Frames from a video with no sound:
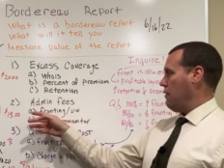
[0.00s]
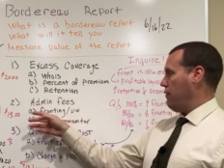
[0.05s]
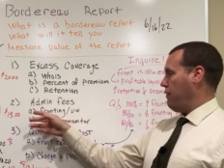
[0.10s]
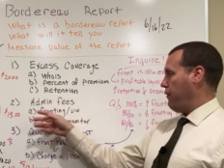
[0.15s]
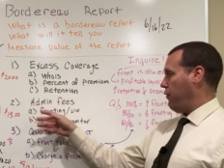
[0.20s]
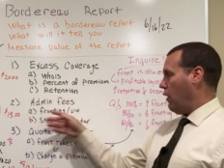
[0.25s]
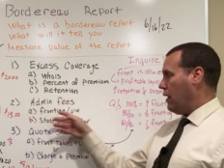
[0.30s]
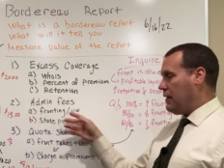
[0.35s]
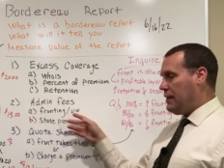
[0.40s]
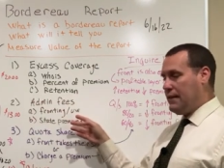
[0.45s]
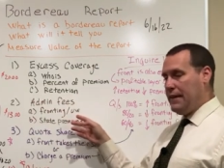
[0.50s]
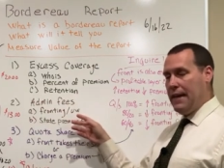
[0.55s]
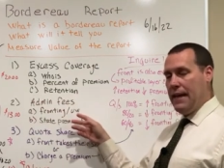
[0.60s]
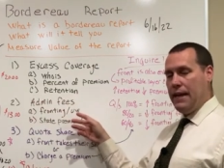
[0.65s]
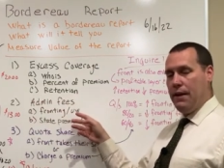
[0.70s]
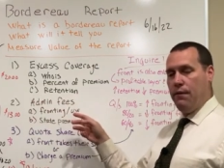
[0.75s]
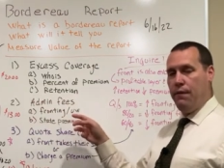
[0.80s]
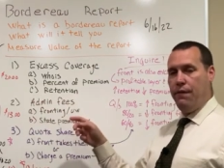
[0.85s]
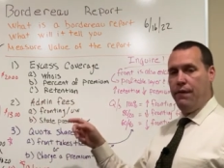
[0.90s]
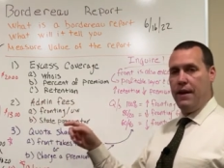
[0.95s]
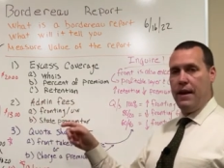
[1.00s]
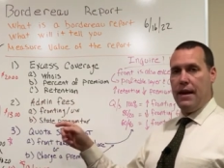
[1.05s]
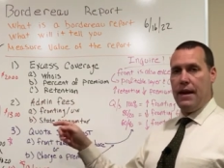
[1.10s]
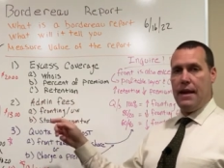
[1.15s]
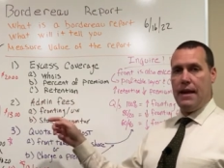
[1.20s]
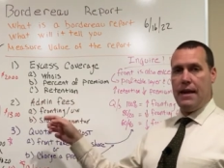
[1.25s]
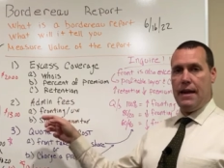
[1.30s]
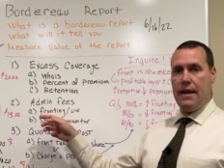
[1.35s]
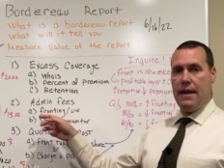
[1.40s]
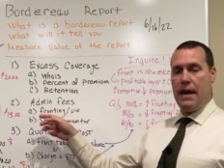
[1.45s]
fronting
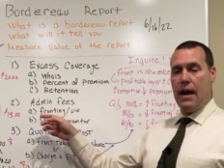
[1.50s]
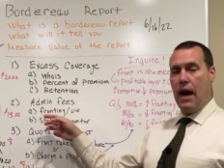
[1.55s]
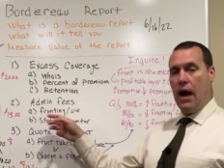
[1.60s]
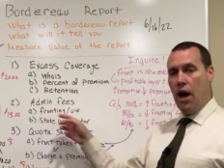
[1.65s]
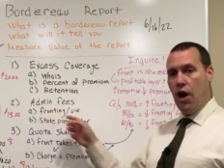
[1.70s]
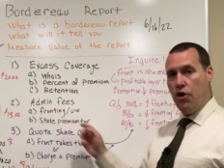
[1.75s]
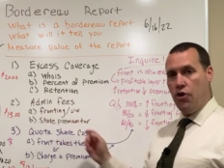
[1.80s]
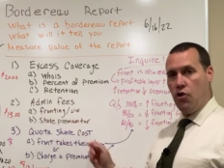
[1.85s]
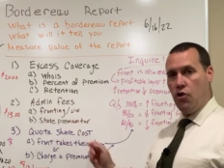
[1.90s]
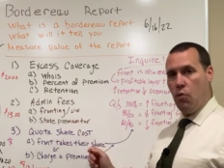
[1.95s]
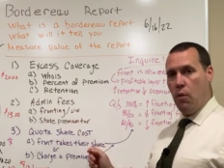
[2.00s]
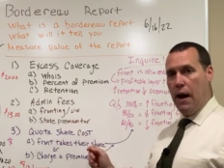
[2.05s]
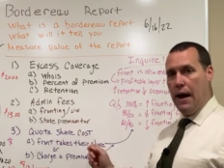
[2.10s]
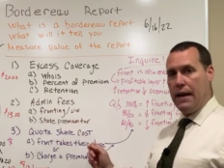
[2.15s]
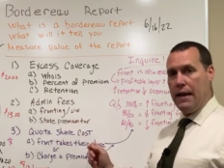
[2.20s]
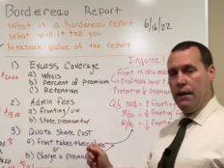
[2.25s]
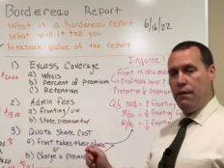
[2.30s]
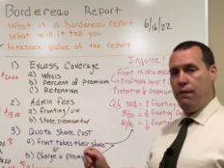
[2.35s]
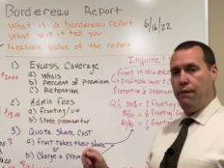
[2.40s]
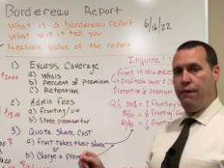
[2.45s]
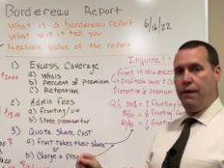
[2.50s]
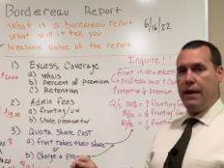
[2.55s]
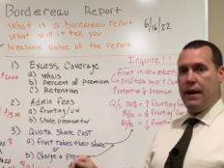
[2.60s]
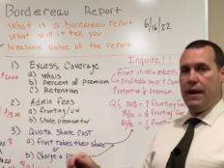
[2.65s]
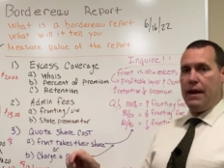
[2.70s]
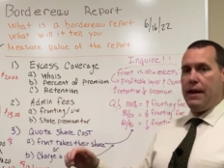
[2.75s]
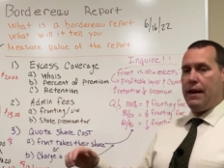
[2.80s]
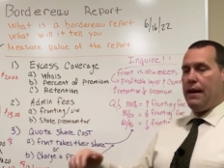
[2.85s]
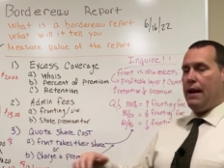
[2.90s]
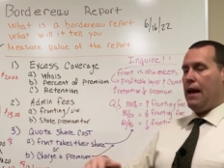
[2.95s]
fee, underwriting
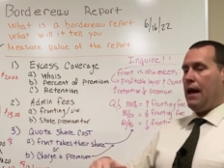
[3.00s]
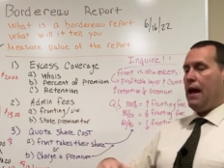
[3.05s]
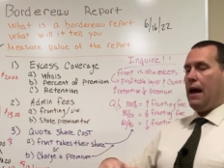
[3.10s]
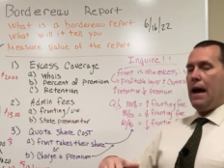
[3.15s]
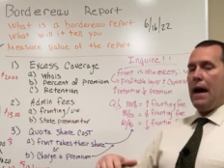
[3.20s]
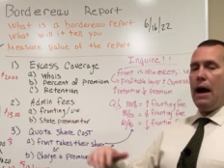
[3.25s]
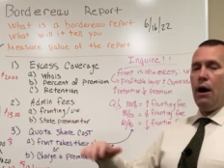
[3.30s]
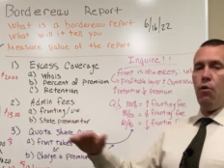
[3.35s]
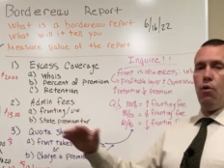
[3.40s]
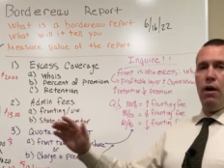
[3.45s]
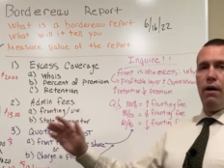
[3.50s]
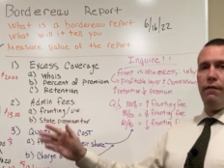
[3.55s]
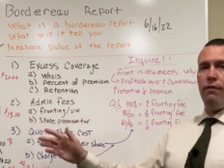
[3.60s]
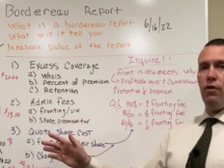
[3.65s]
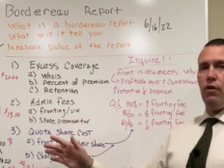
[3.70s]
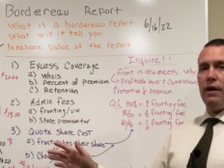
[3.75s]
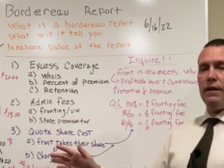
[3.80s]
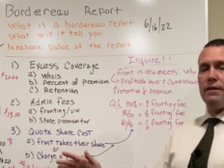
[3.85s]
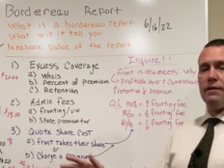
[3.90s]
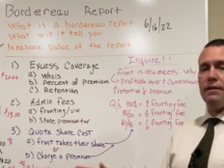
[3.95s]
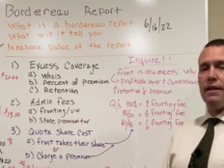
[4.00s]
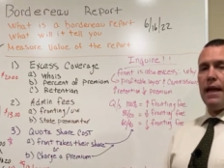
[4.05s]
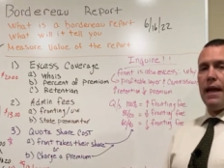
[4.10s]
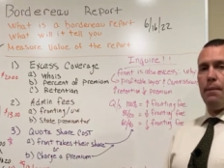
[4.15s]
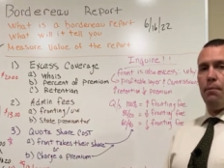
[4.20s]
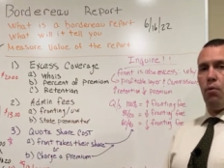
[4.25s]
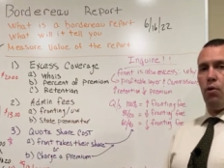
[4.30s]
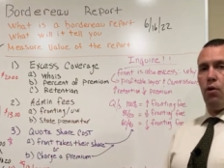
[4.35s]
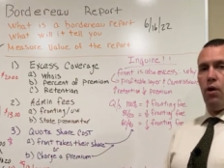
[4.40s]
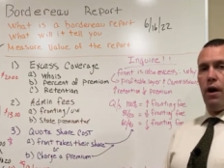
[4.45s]
fee, however it's
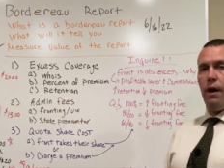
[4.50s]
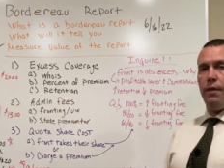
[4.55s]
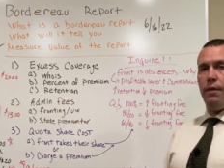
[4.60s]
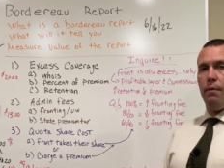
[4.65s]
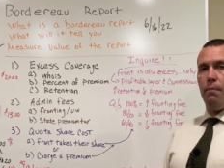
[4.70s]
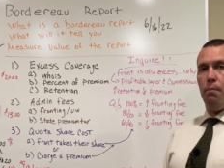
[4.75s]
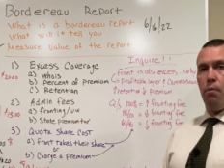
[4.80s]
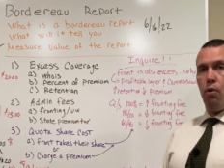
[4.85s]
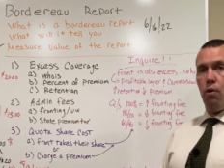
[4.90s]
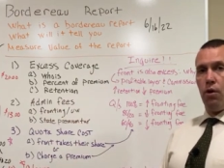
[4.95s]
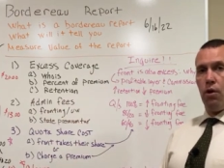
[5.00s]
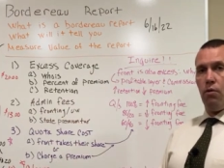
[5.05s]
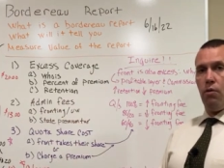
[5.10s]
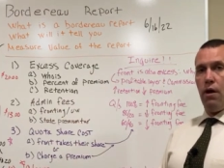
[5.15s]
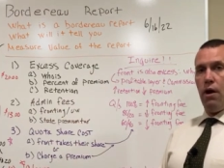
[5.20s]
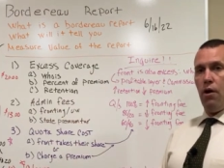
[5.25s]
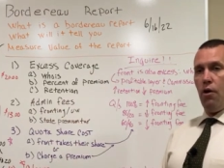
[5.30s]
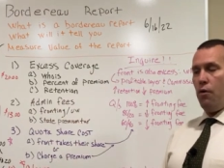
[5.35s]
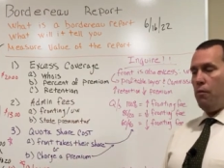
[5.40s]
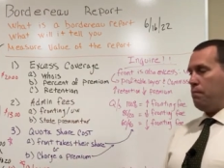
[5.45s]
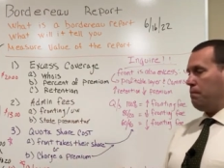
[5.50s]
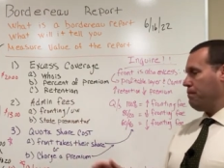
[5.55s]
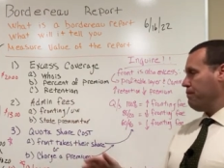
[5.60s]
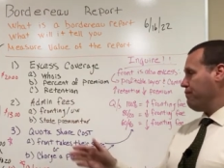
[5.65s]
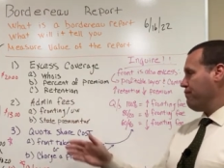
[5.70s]
labeled on the bordereau,